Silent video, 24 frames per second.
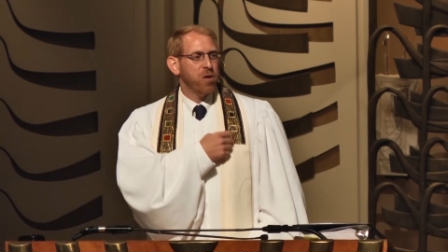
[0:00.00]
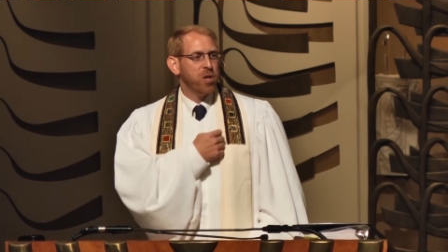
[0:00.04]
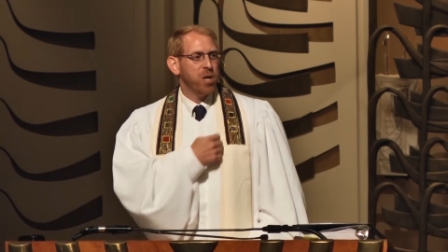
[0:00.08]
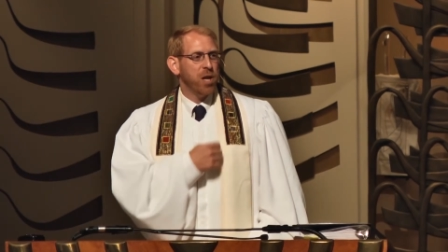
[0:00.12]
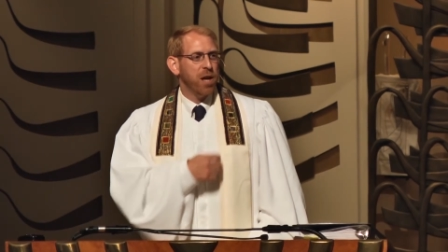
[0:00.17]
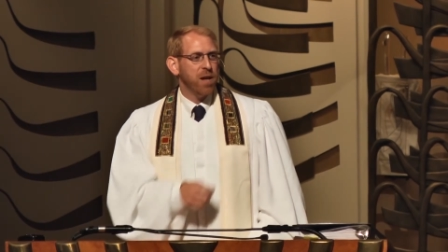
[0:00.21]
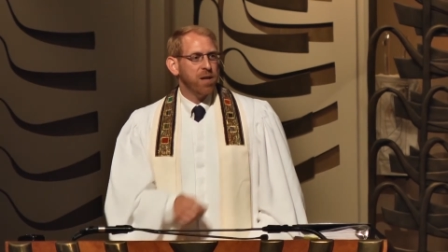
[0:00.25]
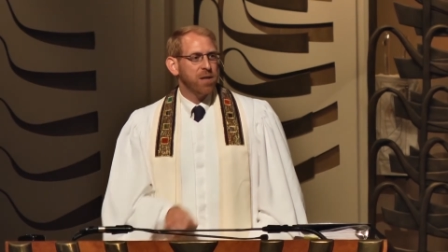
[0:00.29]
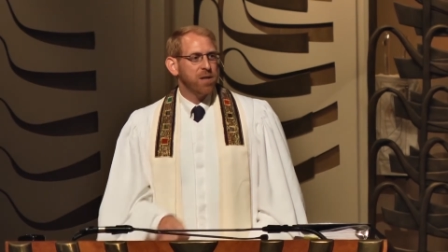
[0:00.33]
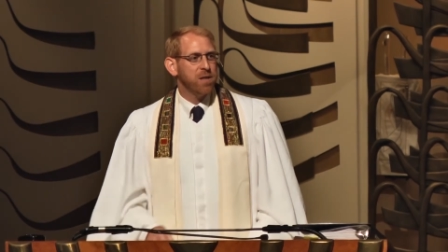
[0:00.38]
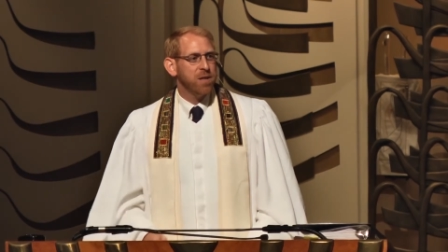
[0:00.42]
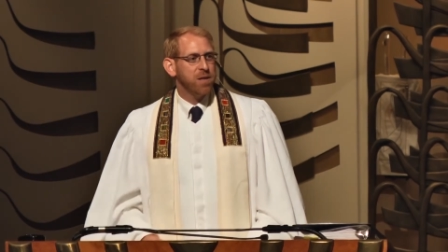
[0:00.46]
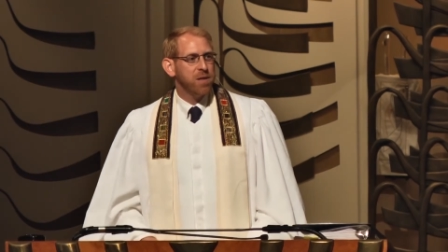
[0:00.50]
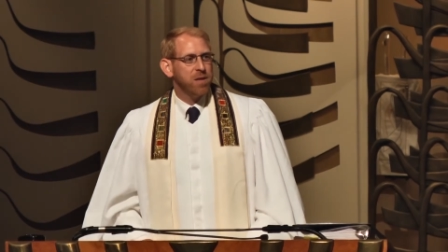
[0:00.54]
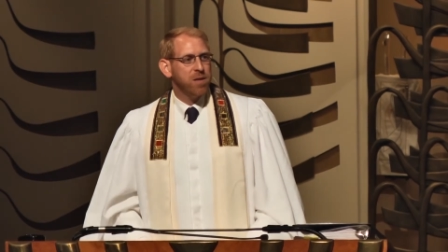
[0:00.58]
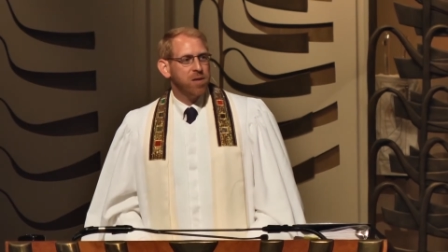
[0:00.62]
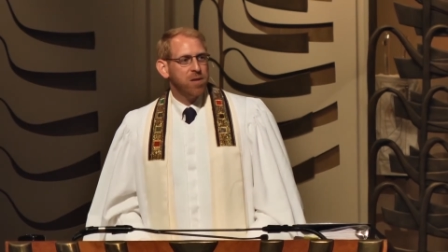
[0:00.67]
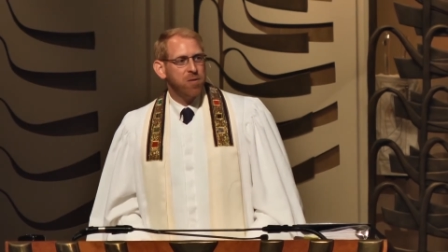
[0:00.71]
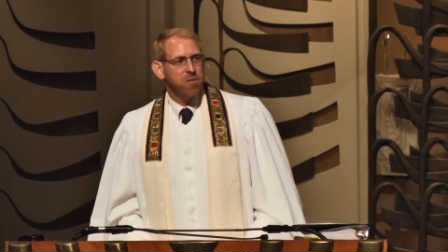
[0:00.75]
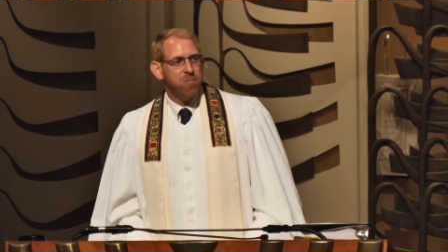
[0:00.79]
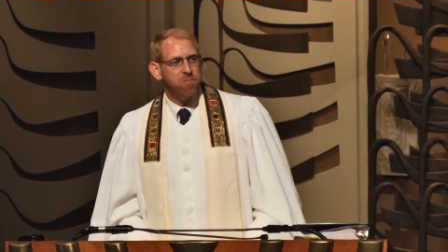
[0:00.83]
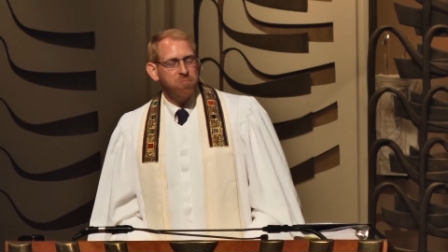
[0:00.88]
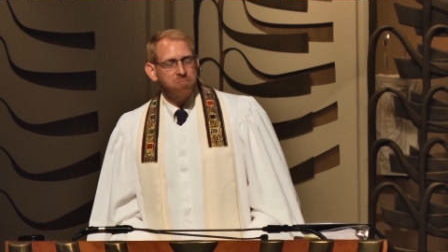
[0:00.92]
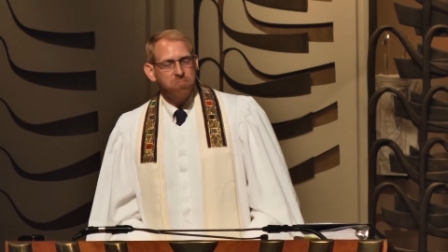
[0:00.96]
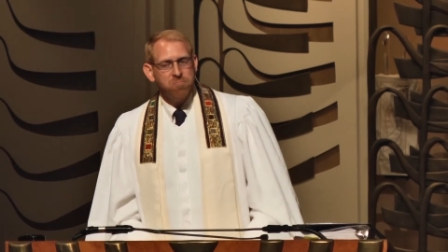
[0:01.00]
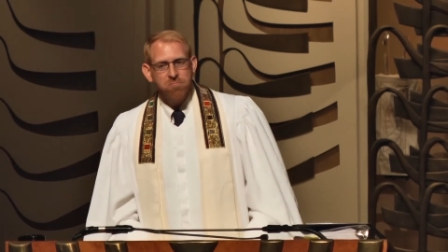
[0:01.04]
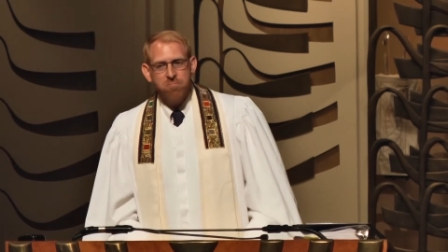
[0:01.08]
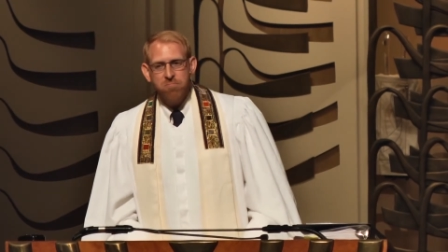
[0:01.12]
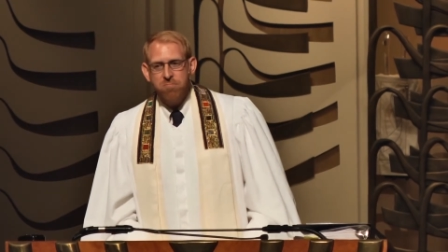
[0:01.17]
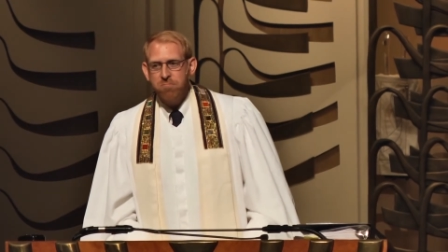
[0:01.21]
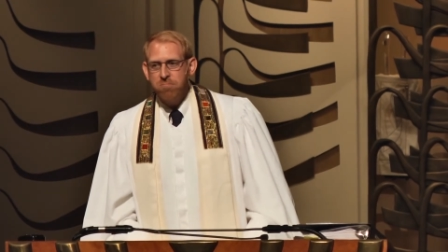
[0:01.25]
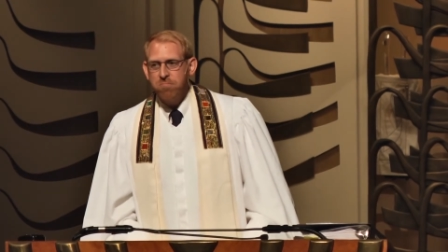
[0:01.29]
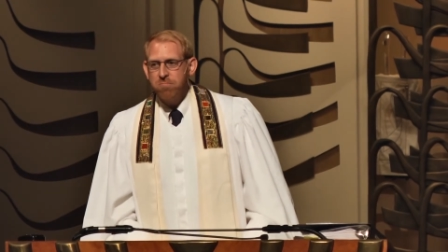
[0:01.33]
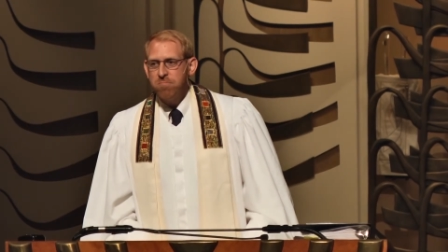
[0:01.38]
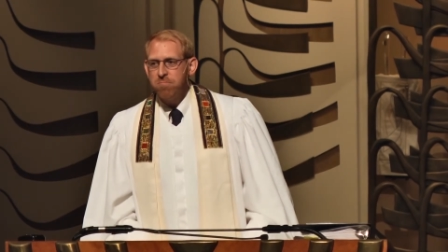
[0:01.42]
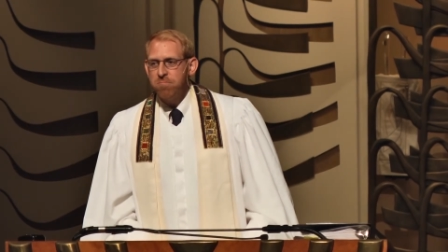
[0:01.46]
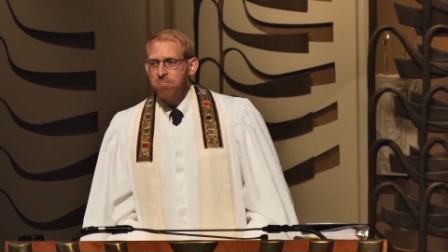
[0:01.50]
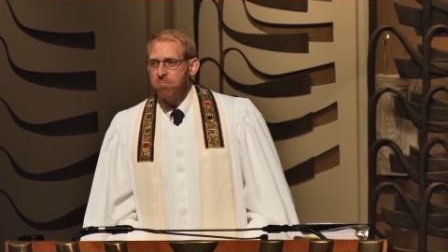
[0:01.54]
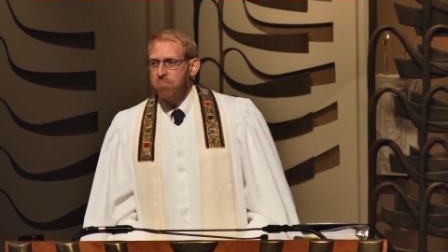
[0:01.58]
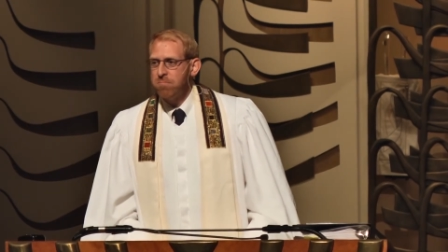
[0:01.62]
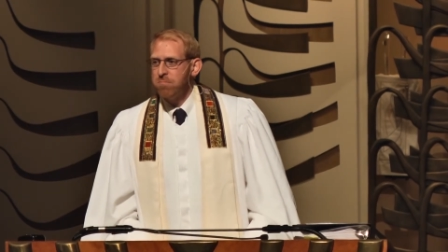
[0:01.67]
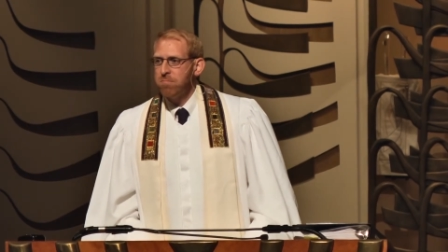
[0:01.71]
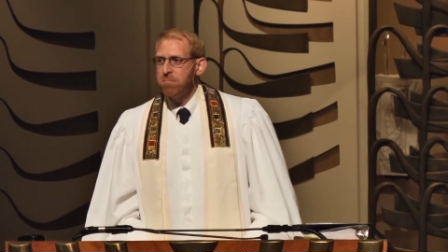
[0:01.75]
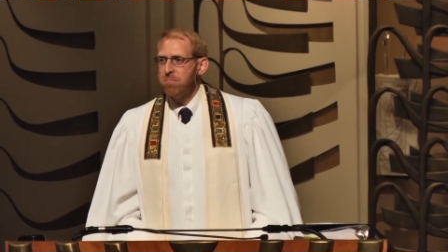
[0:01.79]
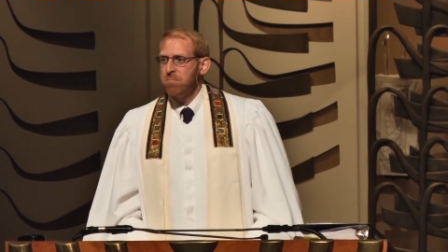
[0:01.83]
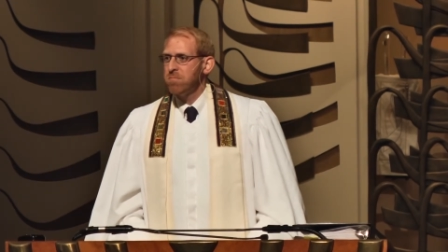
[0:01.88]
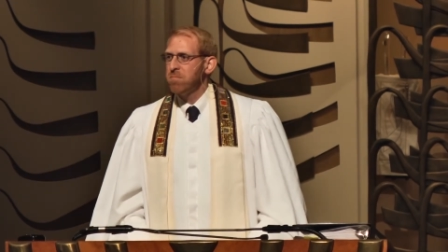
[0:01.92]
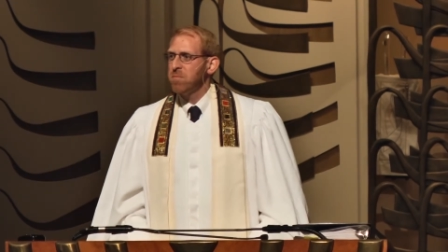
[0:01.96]
chests,
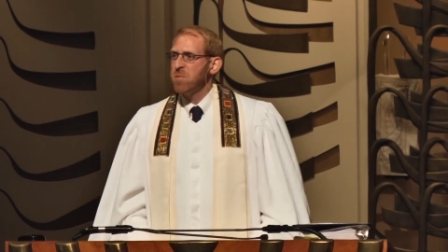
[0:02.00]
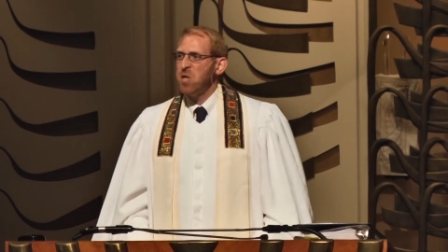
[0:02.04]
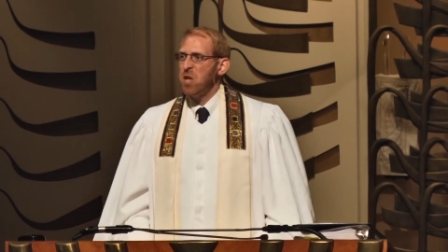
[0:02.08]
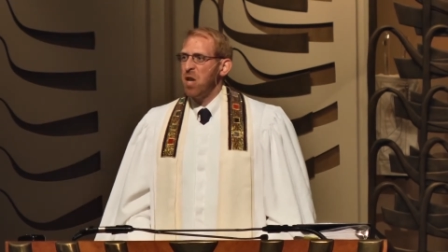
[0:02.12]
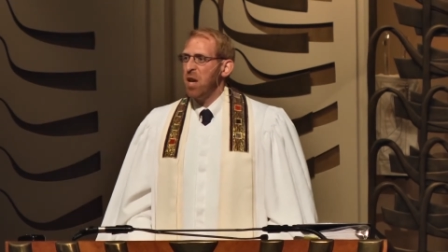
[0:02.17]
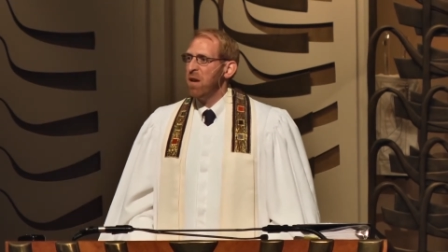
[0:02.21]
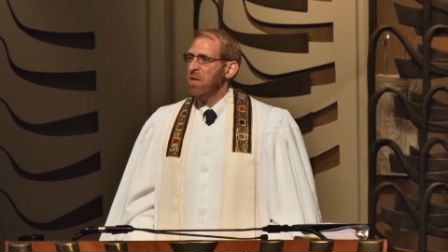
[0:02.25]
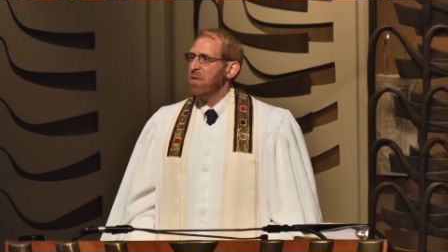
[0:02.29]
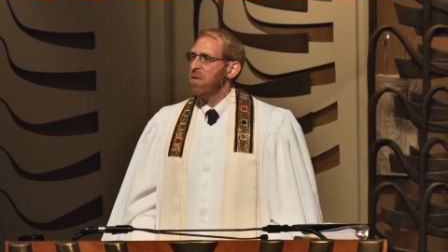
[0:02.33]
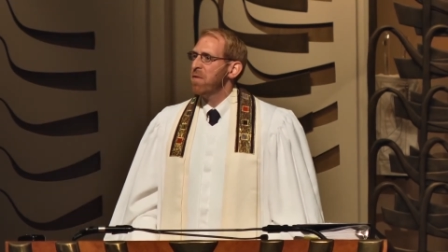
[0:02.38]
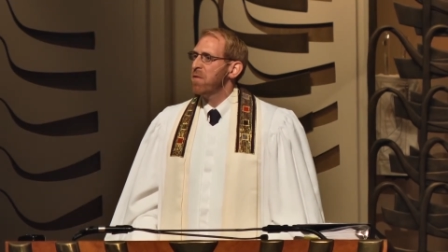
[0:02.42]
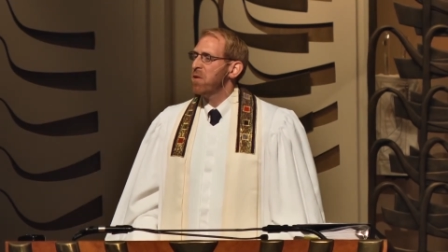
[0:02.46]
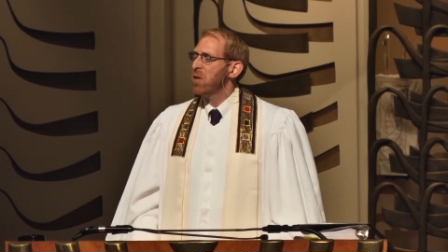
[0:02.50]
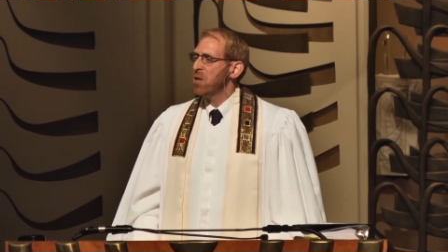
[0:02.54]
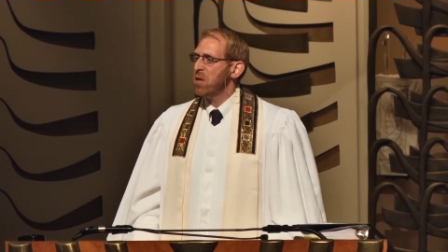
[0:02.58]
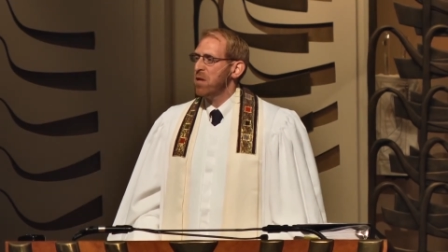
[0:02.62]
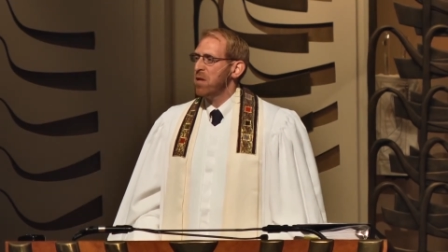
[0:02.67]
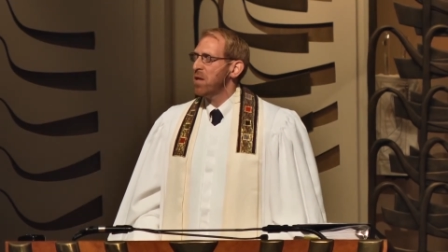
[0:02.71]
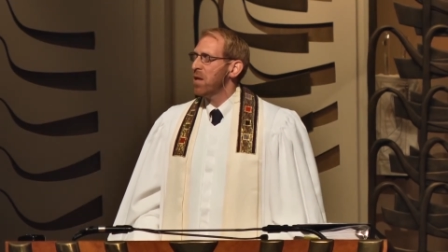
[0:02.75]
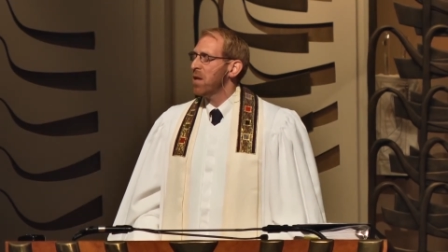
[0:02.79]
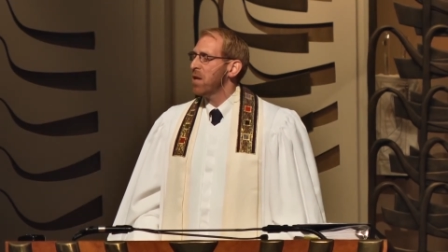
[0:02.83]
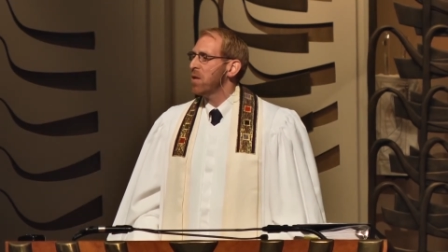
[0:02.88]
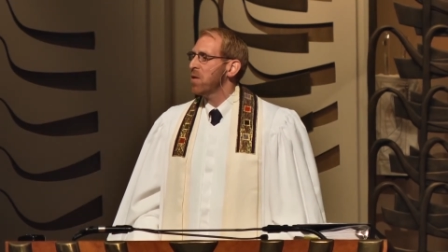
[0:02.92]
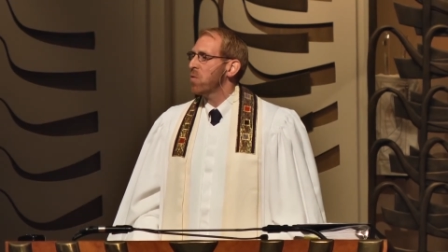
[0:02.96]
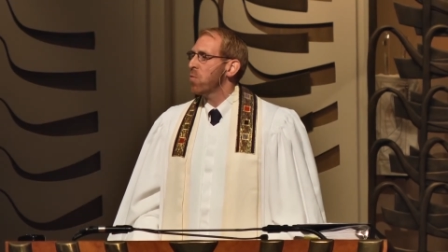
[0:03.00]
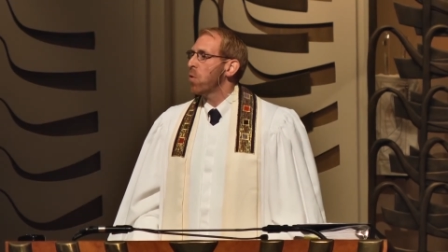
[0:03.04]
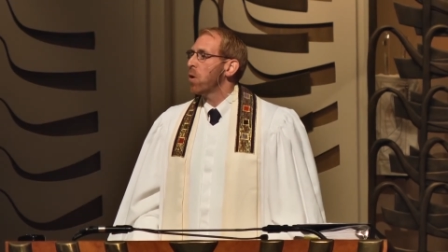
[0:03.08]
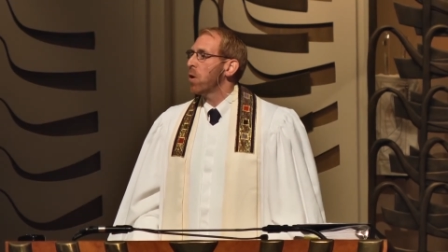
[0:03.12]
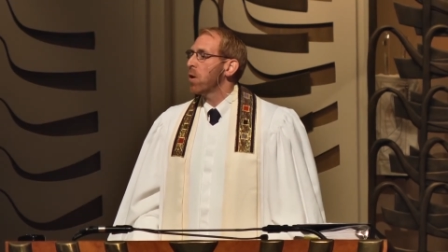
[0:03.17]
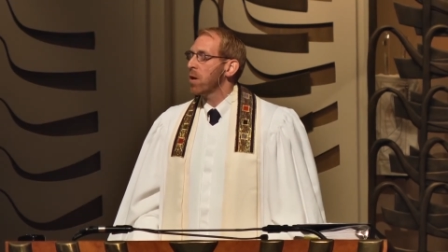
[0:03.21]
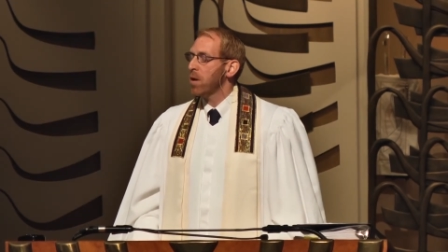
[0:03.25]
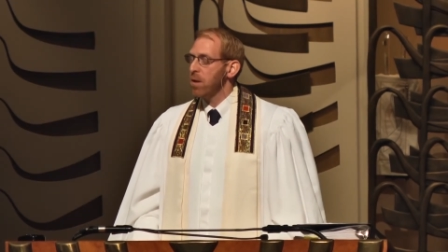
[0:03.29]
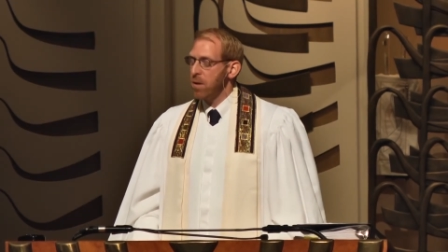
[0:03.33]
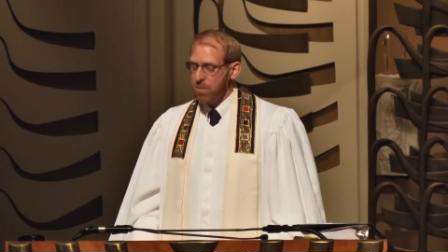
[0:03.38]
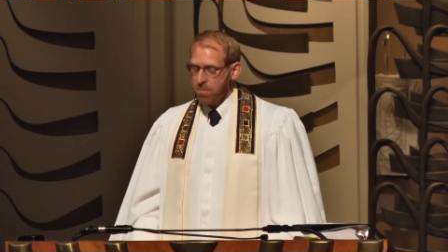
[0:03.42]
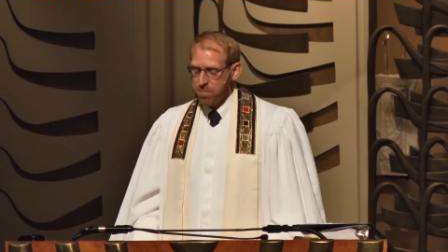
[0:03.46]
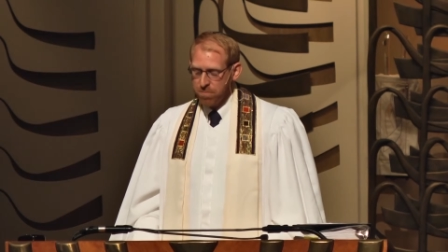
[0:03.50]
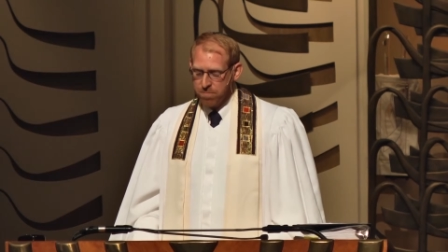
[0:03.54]
Jeff just did his work.